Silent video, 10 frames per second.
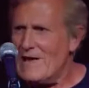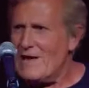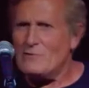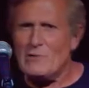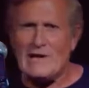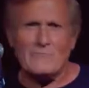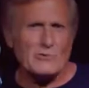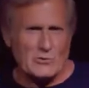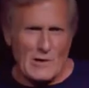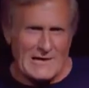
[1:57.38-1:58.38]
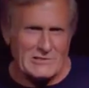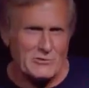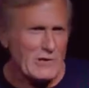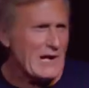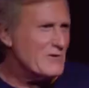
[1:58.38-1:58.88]
Have you ever tried
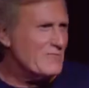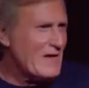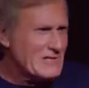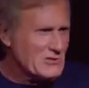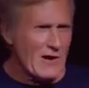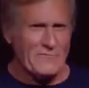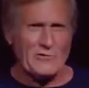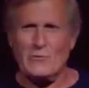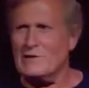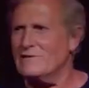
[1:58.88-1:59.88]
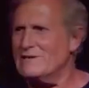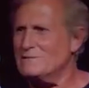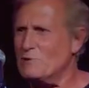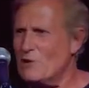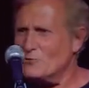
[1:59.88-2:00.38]
to dry your face off with one of
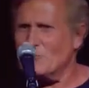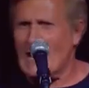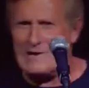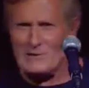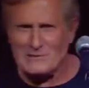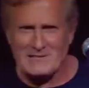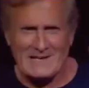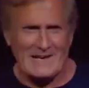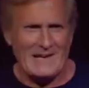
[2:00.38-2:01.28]
these blow dryers?